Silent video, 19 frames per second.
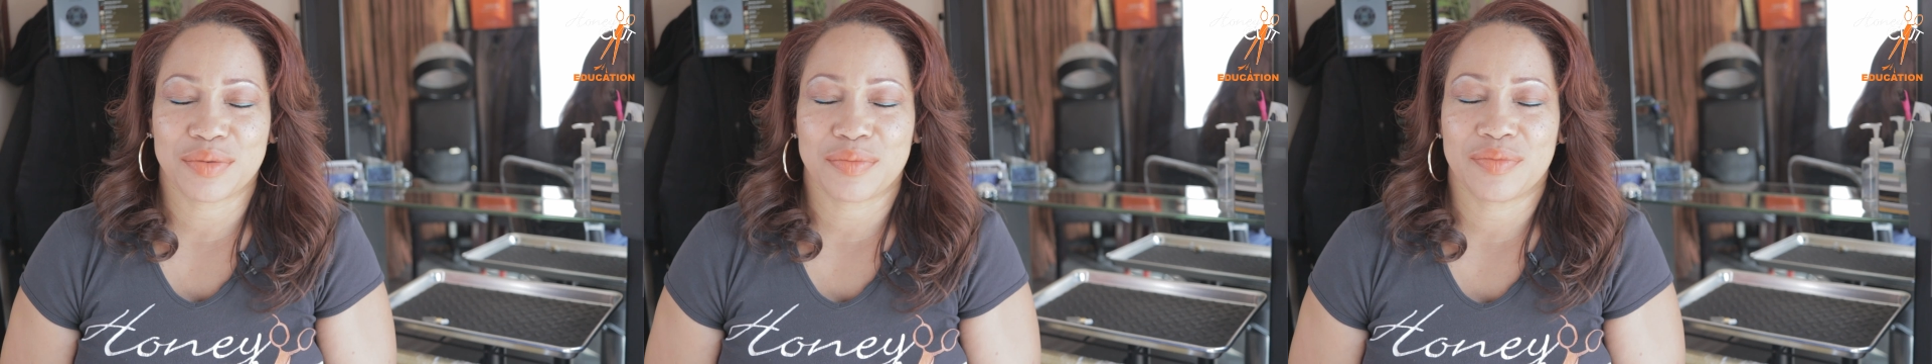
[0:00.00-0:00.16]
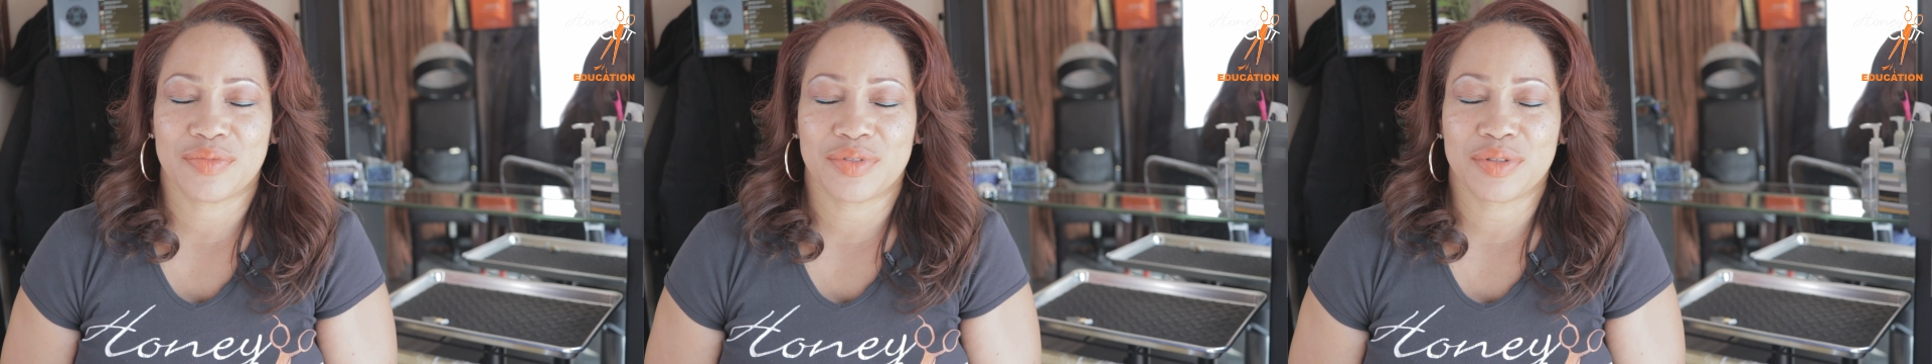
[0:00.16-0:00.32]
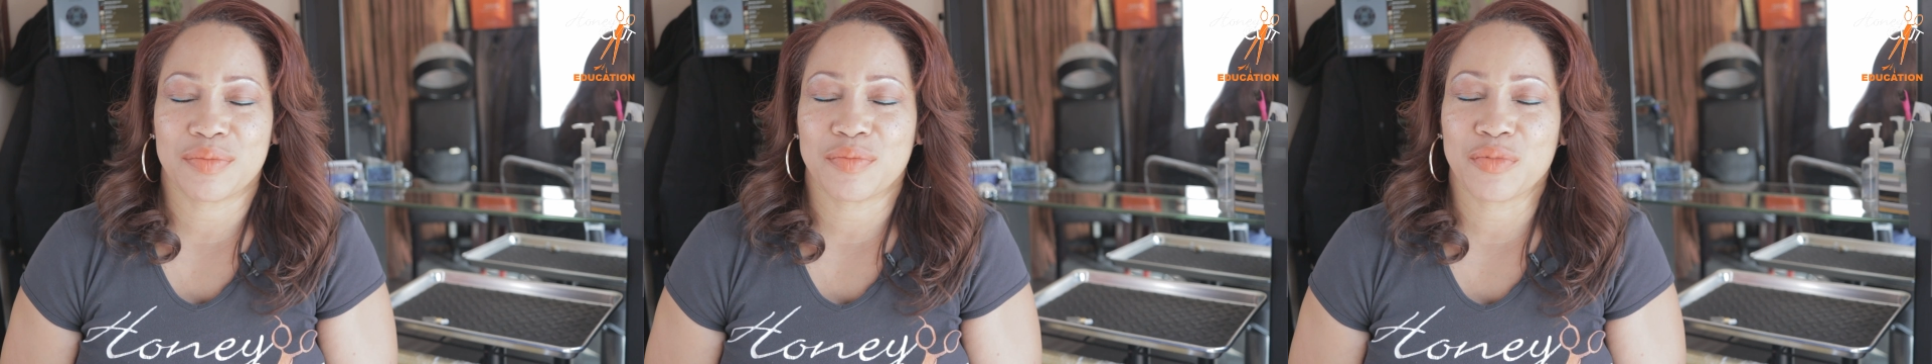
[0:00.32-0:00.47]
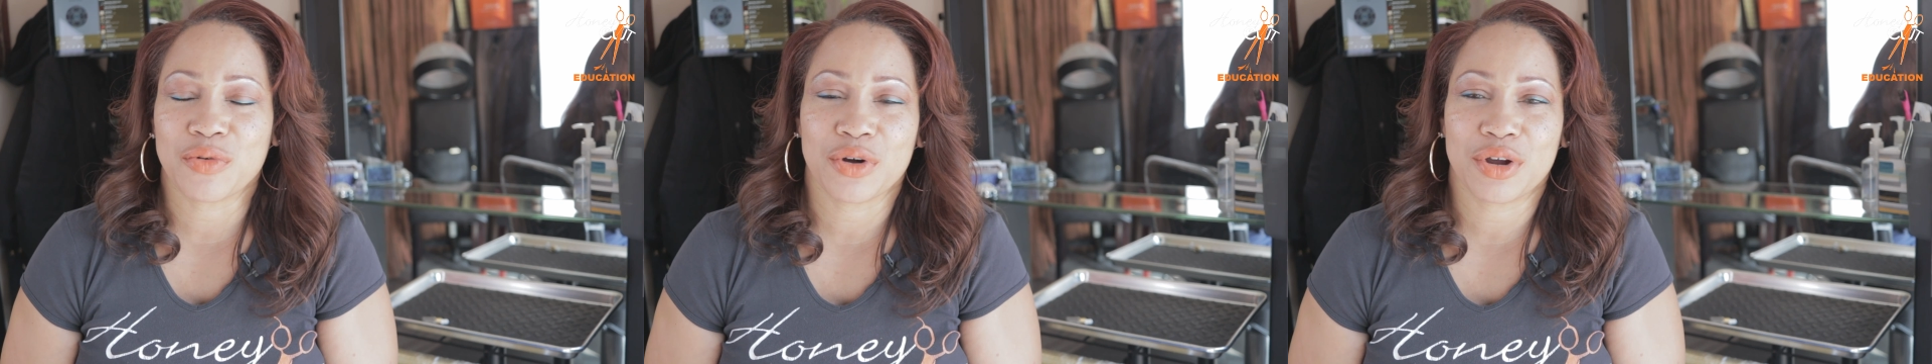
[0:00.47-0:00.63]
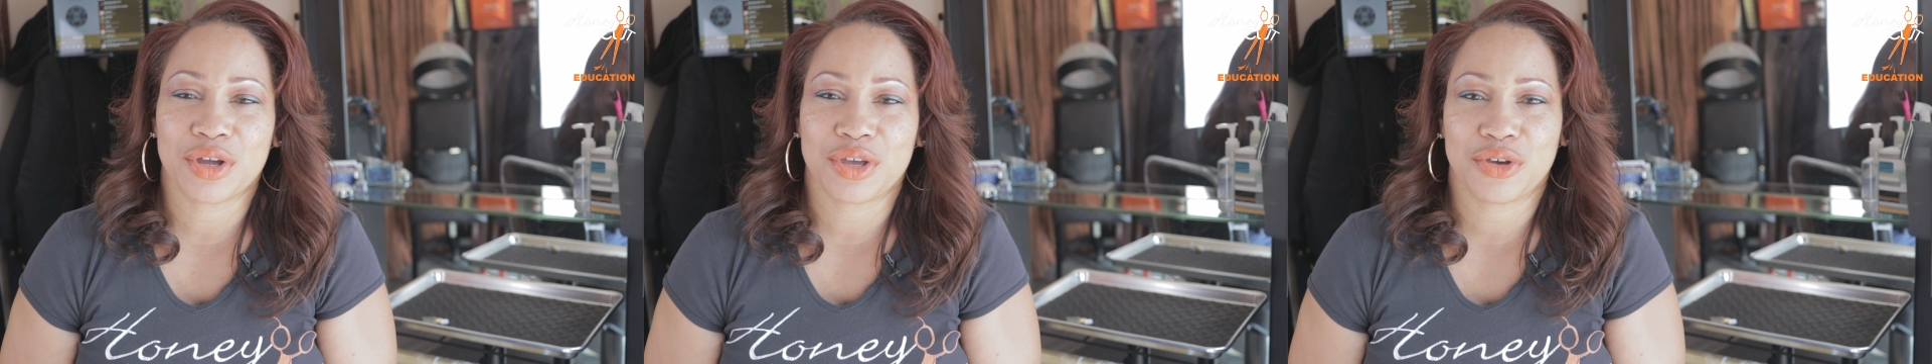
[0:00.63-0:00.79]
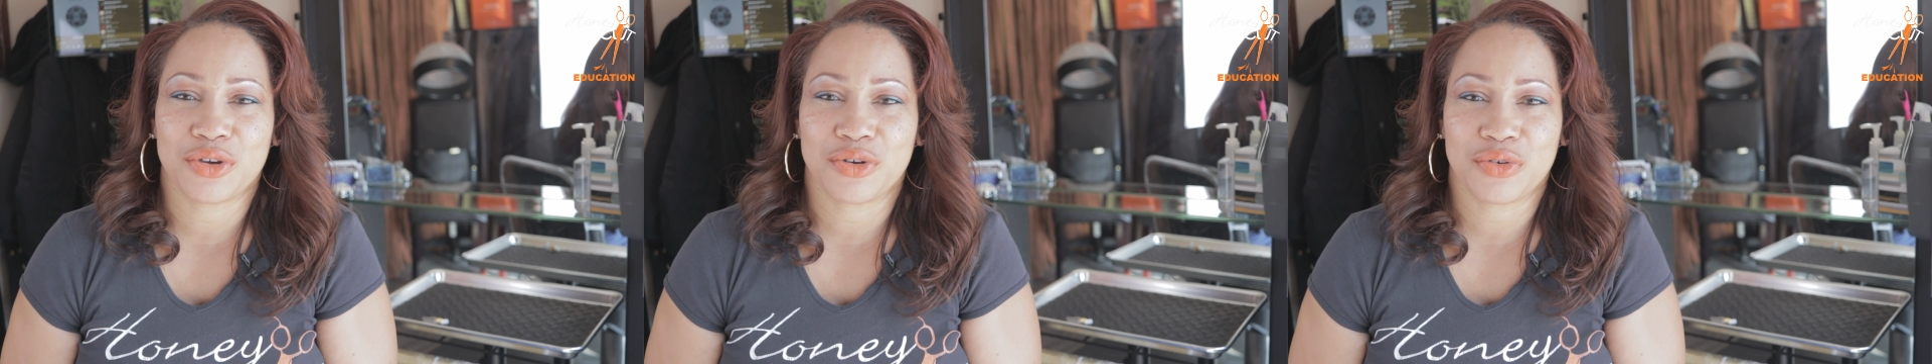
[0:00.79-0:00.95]
the, the
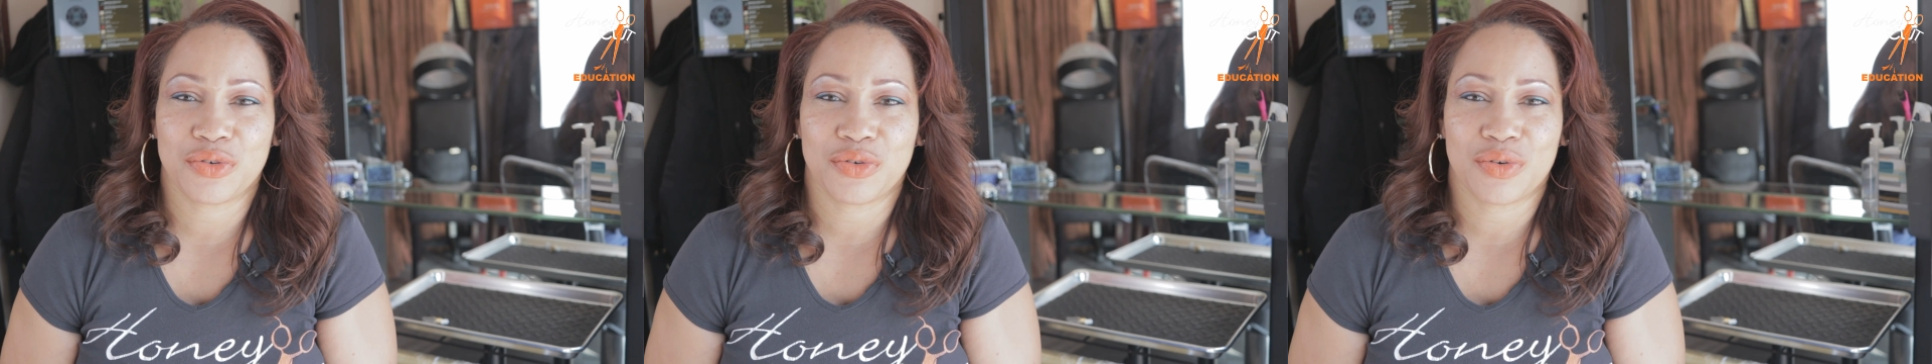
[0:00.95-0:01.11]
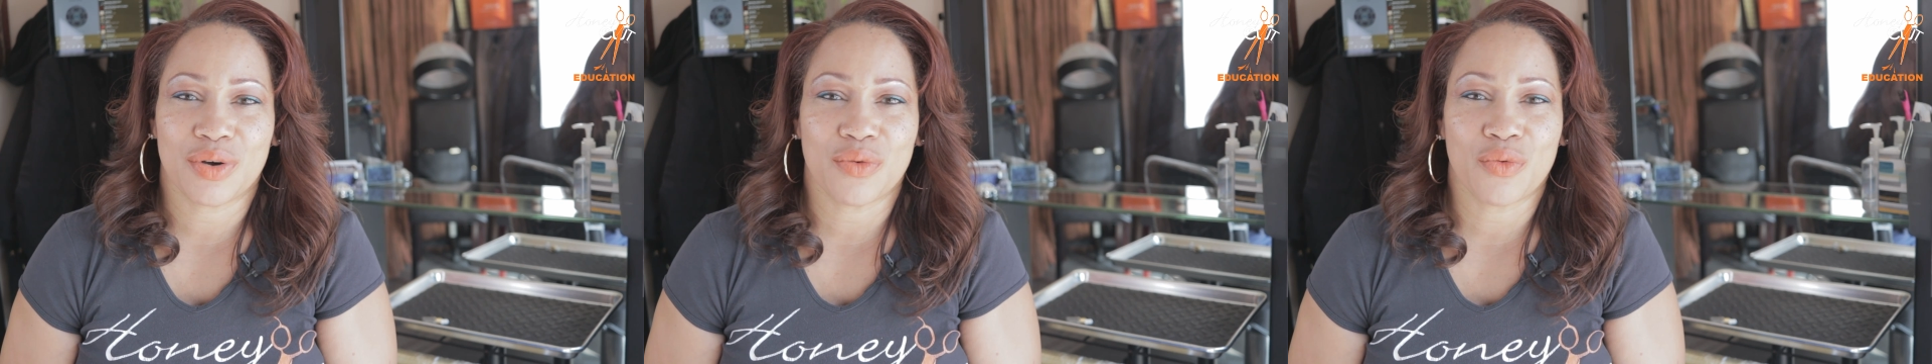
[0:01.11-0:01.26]
more you